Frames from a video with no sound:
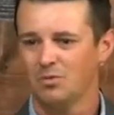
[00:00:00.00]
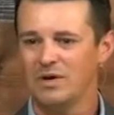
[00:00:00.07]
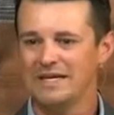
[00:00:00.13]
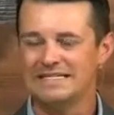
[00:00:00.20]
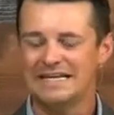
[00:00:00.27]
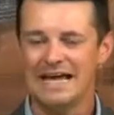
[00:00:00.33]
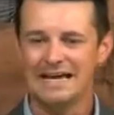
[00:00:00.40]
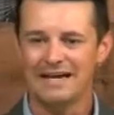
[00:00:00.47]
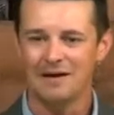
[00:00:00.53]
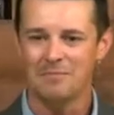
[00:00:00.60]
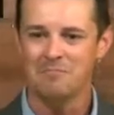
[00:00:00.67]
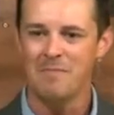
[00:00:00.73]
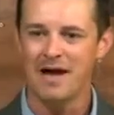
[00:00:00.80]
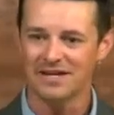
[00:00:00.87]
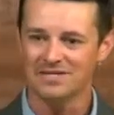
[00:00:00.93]
we take a
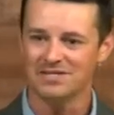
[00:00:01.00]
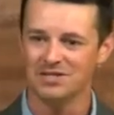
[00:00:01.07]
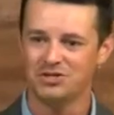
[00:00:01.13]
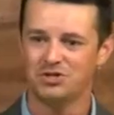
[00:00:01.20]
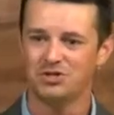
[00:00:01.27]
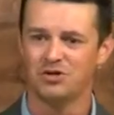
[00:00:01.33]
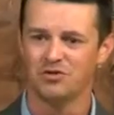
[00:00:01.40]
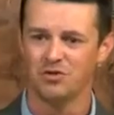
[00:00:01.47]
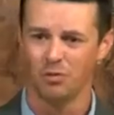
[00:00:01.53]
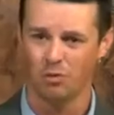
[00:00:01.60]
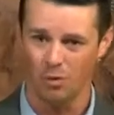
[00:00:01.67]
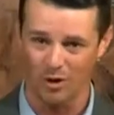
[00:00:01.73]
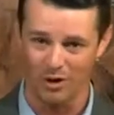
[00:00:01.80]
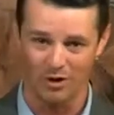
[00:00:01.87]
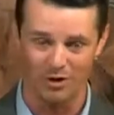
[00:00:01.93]
message to the
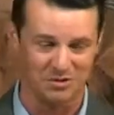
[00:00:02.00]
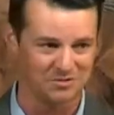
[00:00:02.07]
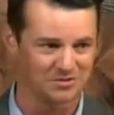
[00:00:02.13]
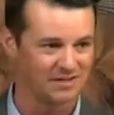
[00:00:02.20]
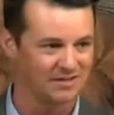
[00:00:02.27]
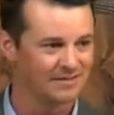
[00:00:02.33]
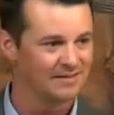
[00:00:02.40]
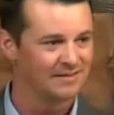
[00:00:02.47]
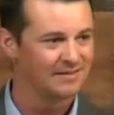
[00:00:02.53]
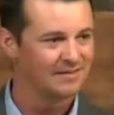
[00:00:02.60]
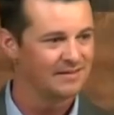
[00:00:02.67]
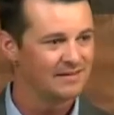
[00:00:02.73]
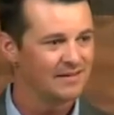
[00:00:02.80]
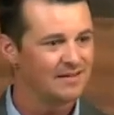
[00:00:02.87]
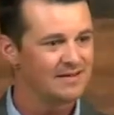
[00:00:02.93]
world,
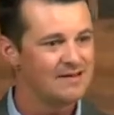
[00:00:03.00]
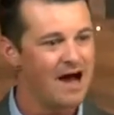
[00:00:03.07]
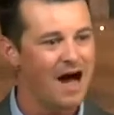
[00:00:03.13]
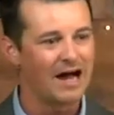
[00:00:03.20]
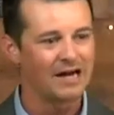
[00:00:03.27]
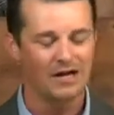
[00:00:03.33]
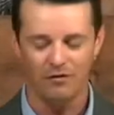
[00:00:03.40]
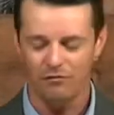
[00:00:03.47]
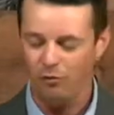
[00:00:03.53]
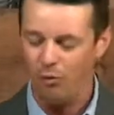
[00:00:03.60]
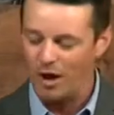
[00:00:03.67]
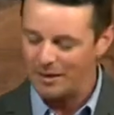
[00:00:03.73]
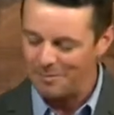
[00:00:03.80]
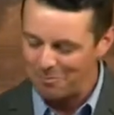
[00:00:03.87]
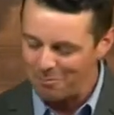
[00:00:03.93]
not of
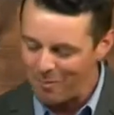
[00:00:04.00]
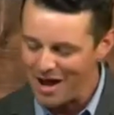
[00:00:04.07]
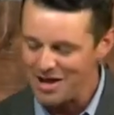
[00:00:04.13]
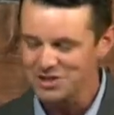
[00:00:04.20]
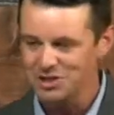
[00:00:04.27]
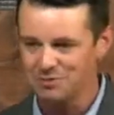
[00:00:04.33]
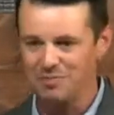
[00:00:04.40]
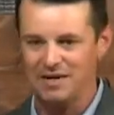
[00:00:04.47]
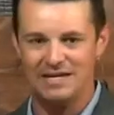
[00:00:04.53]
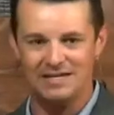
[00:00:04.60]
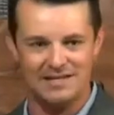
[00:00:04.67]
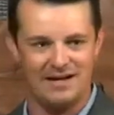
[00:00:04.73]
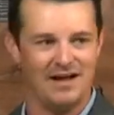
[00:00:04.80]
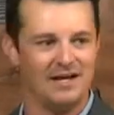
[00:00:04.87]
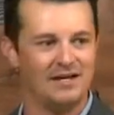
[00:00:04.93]
what must be
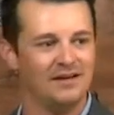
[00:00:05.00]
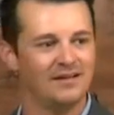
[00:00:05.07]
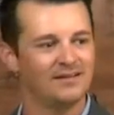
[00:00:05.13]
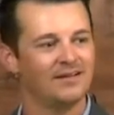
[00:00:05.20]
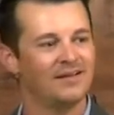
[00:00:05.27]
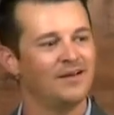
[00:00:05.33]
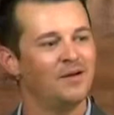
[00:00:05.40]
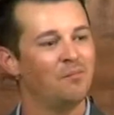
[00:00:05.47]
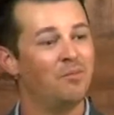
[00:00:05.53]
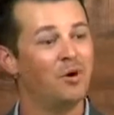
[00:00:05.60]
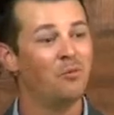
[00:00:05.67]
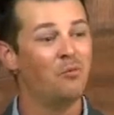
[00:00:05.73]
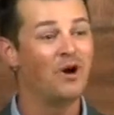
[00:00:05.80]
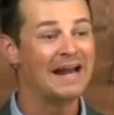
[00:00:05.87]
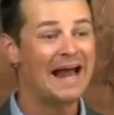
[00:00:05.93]
done,
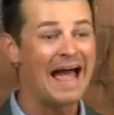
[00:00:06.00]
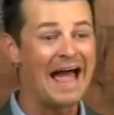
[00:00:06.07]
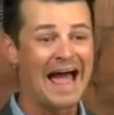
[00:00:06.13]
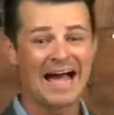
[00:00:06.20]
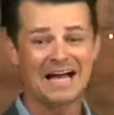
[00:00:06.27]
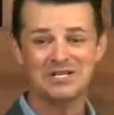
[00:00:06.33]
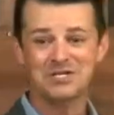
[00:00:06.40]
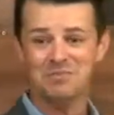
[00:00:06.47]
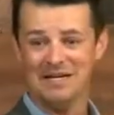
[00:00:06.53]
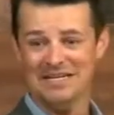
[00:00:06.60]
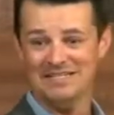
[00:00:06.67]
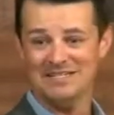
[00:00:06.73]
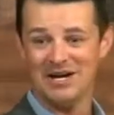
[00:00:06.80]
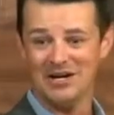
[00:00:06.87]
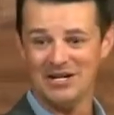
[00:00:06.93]
but what has
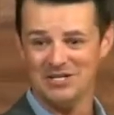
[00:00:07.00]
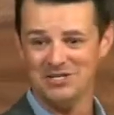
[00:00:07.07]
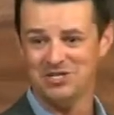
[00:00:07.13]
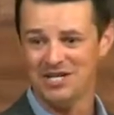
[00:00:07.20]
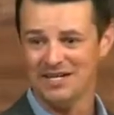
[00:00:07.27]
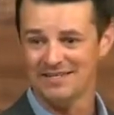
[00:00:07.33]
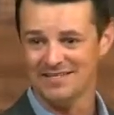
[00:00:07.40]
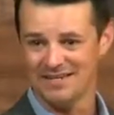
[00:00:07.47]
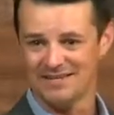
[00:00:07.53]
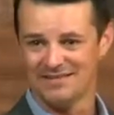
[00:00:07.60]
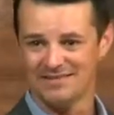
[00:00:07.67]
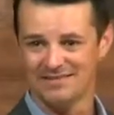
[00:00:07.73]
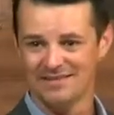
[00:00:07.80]
been done in Jesus.